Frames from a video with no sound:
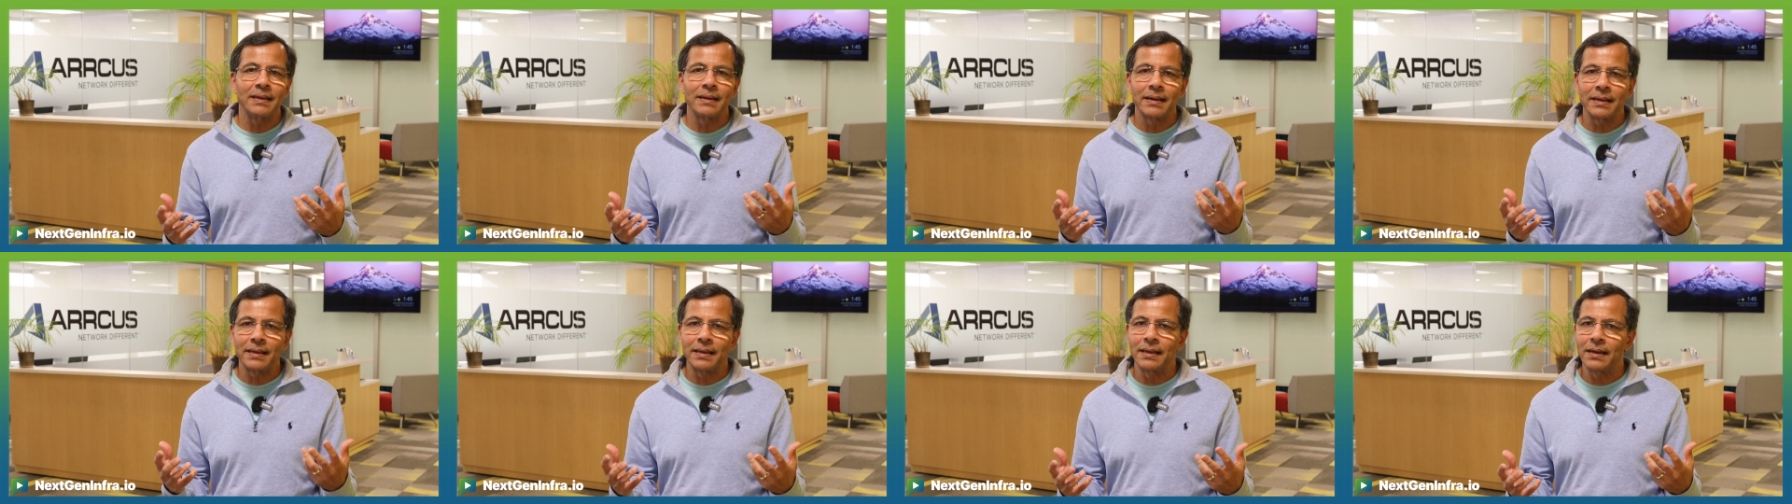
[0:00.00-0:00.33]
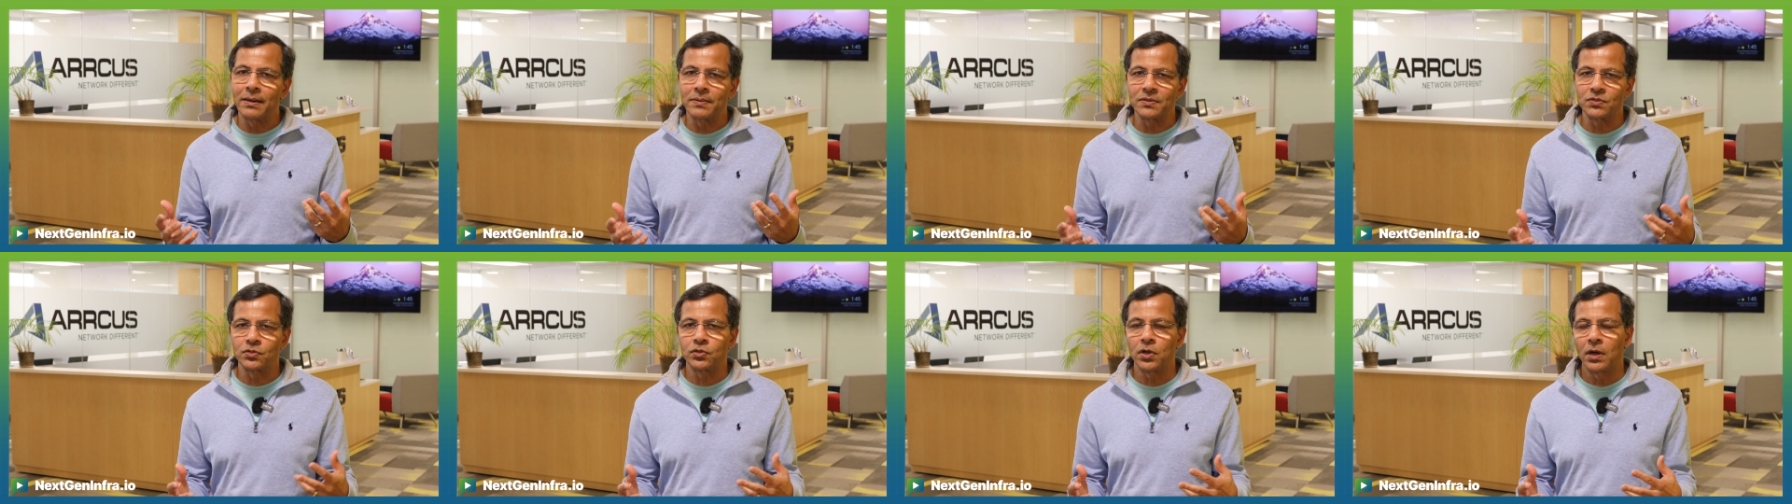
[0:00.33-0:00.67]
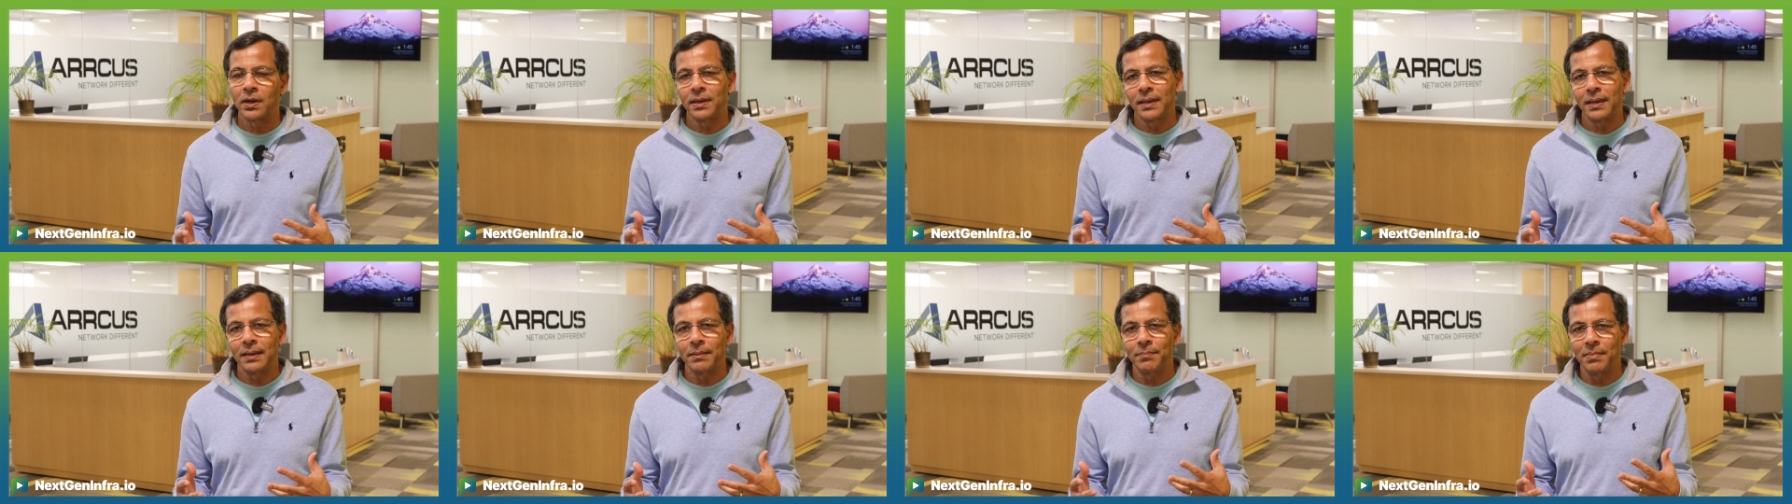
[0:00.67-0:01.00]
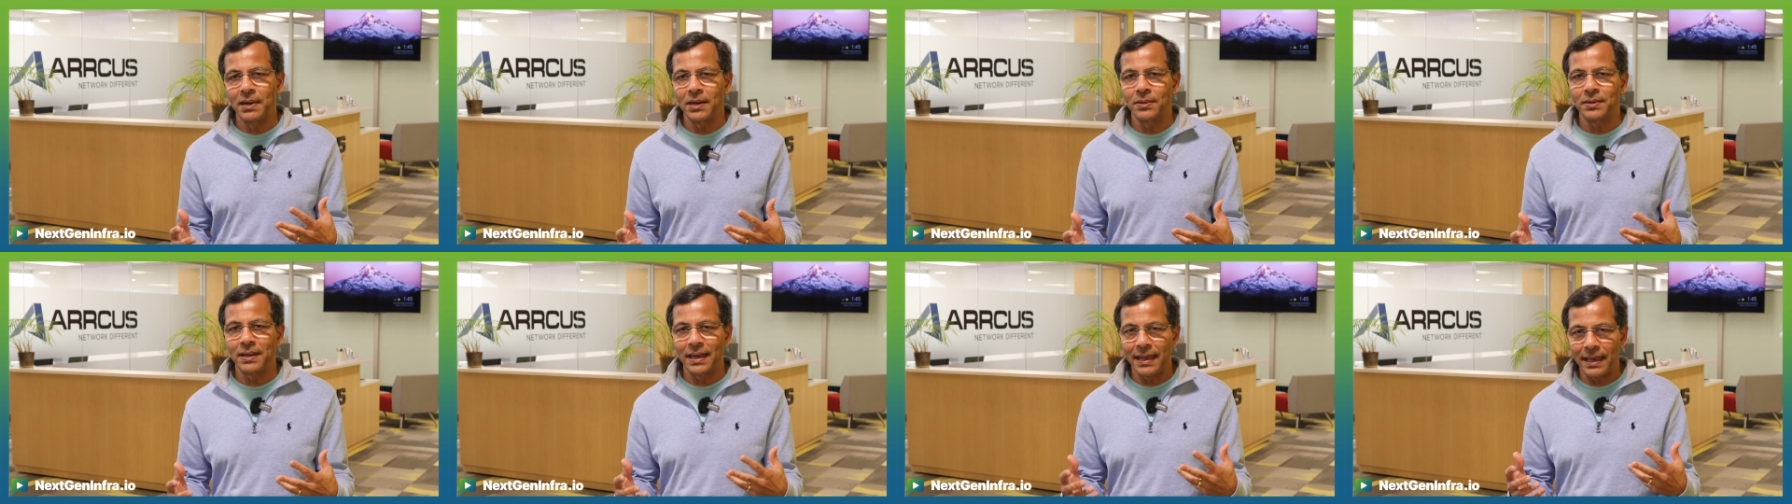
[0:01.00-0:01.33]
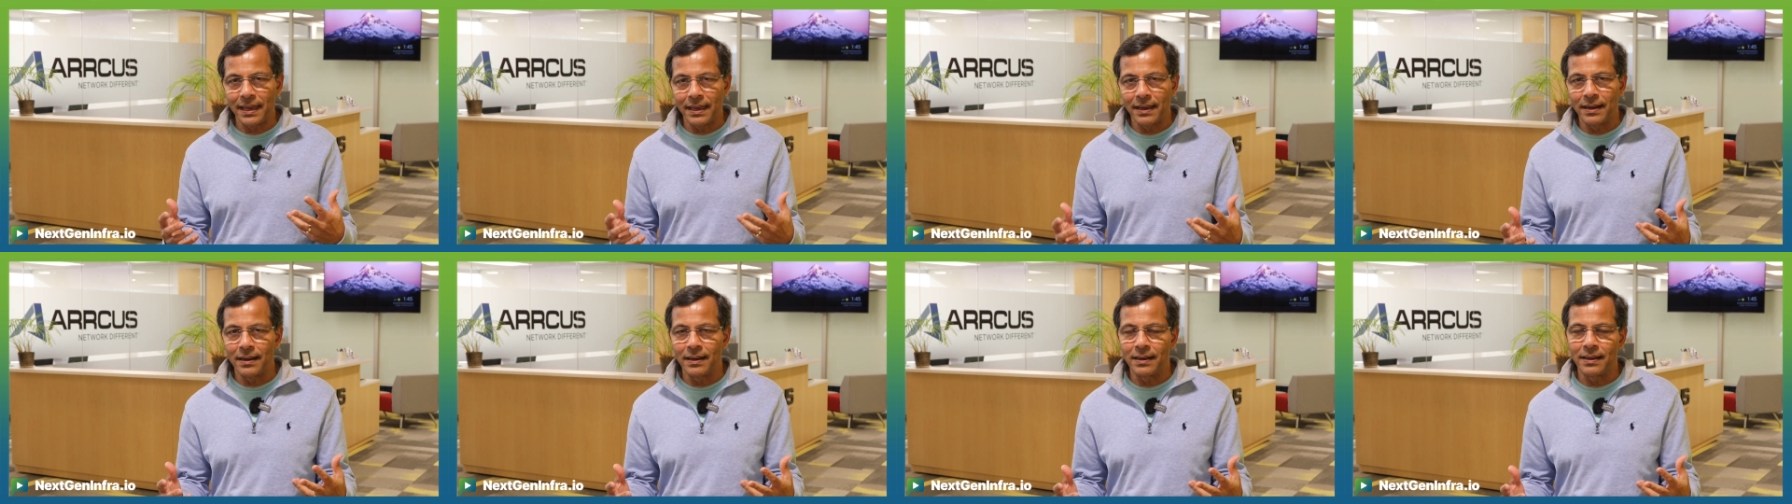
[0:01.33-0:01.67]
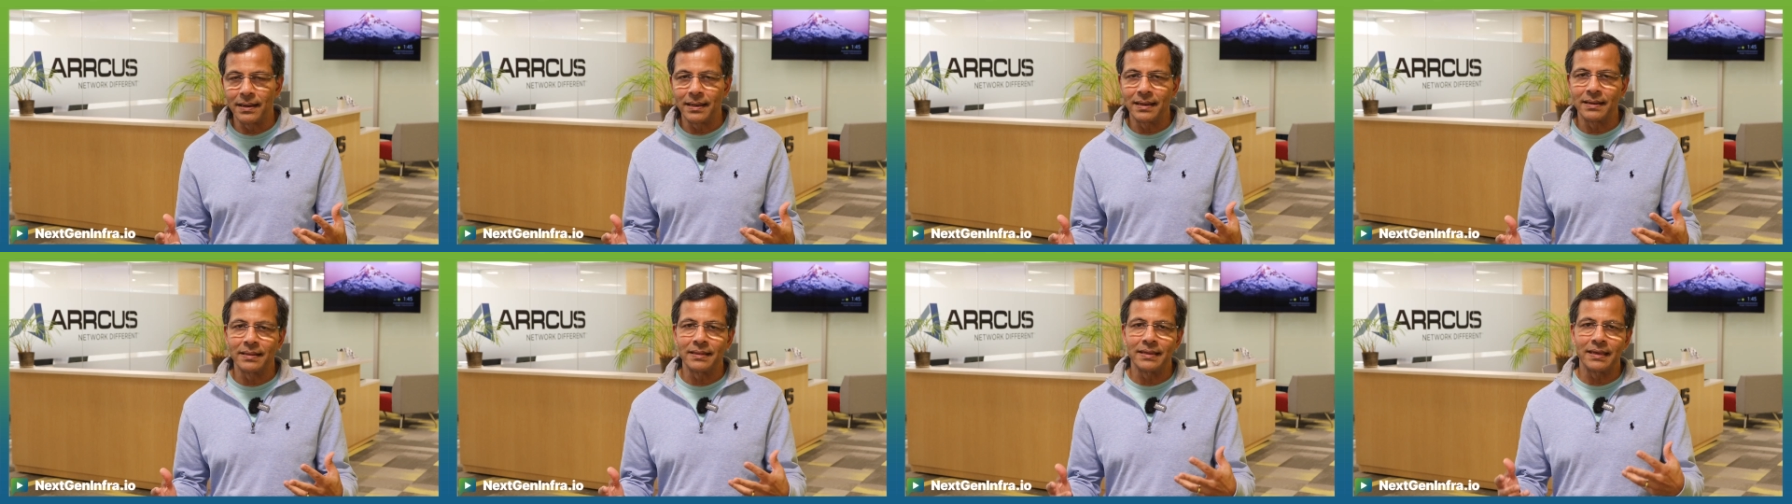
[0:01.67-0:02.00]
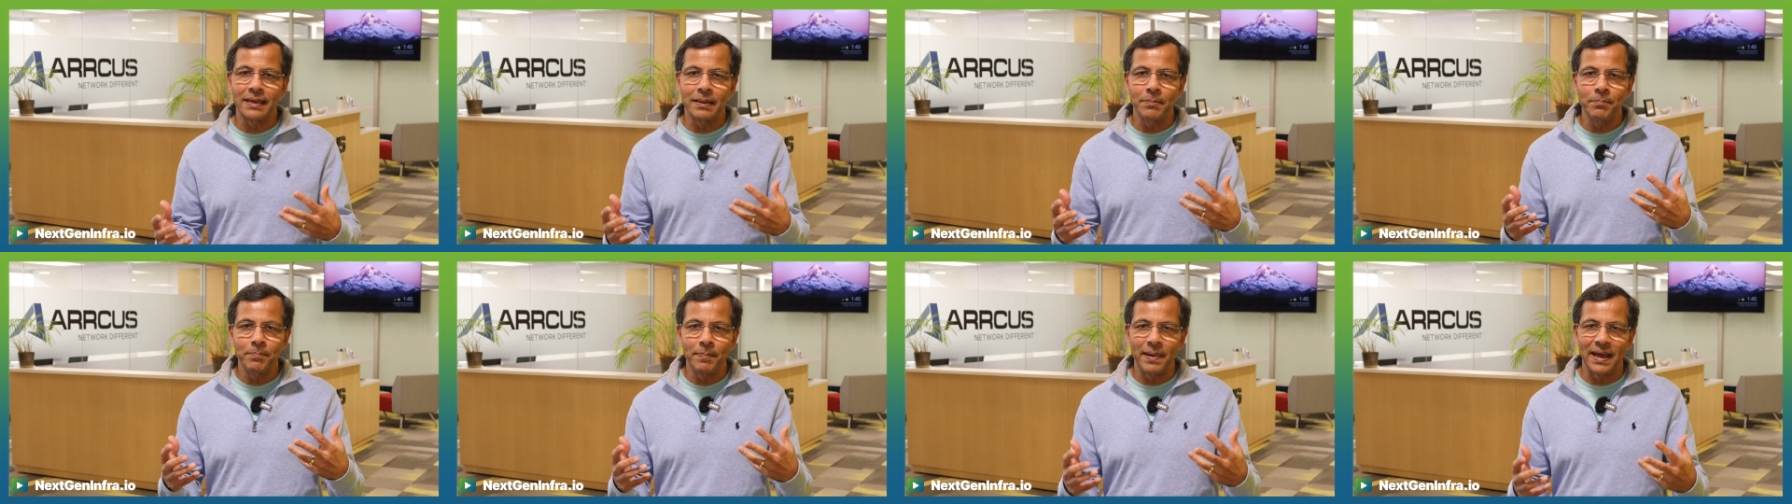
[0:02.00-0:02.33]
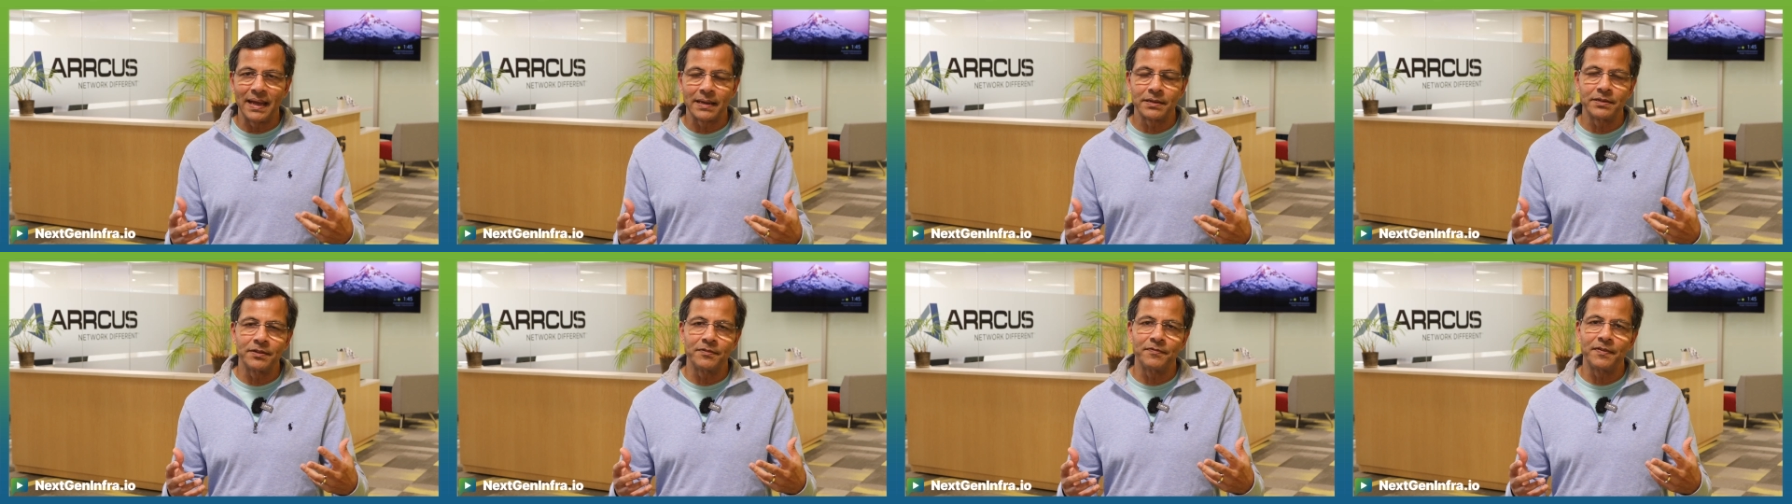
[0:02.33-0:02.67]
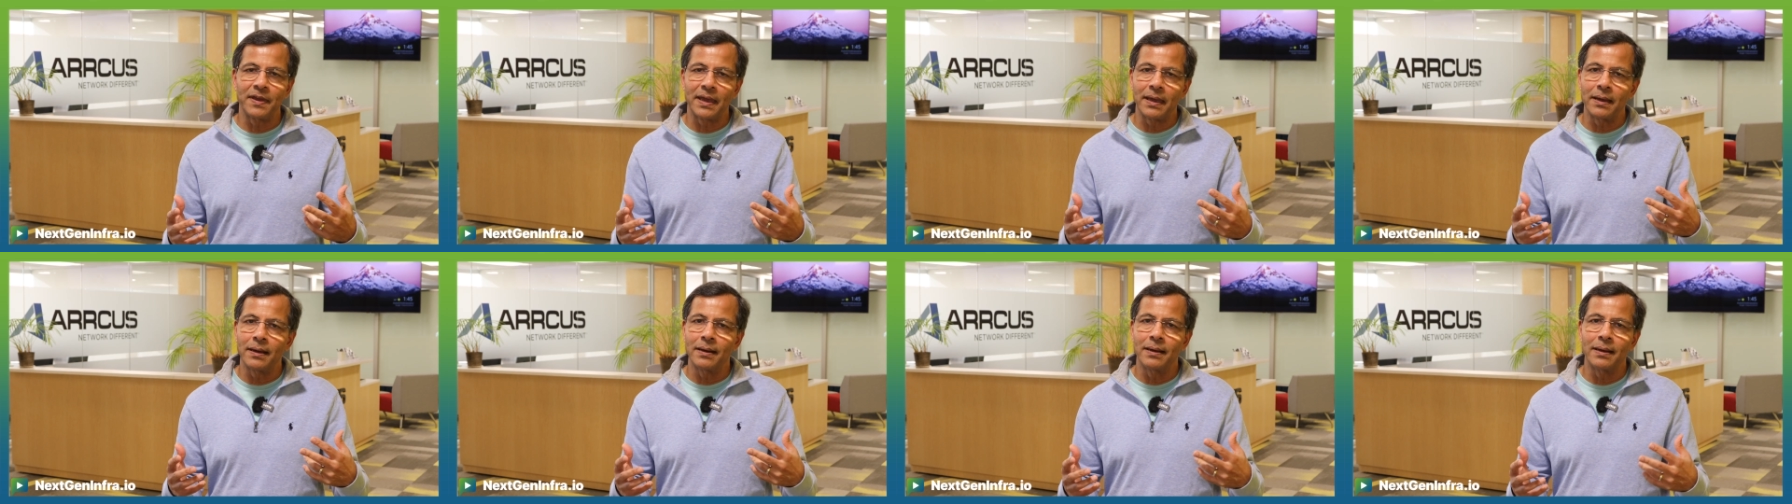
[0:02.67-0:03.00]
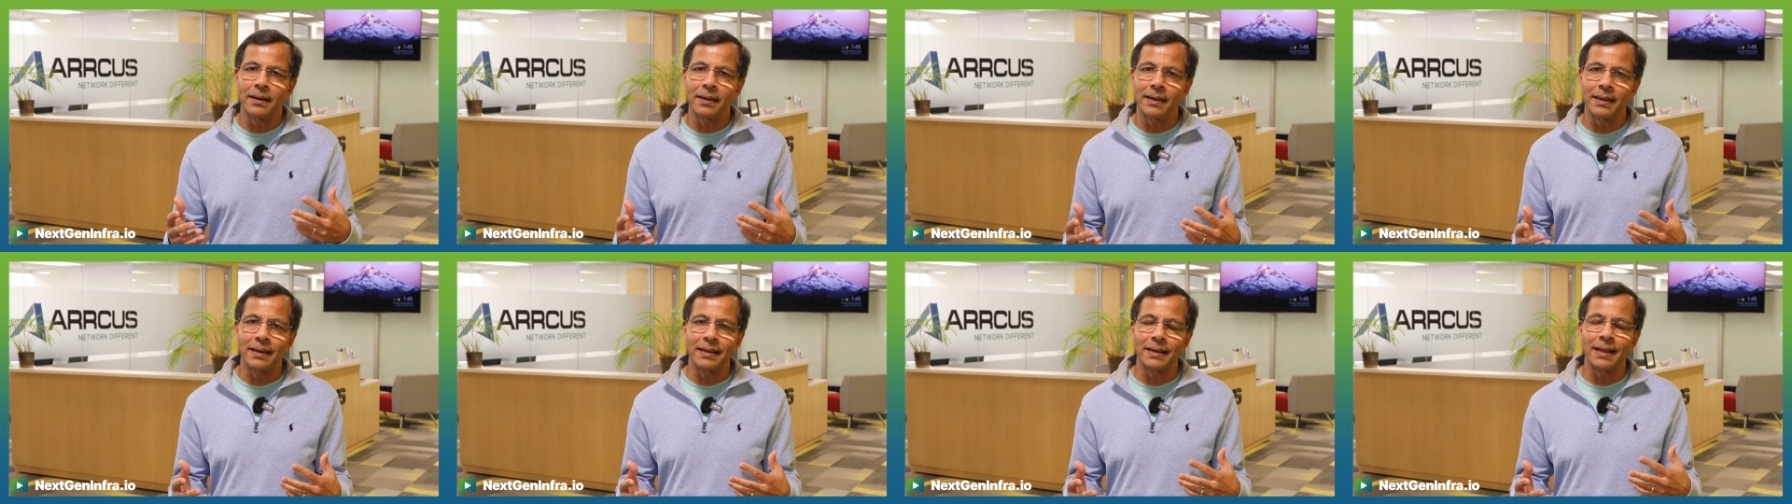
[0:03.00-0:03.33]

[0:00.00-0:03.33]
right now is talking about AI and the impact of AI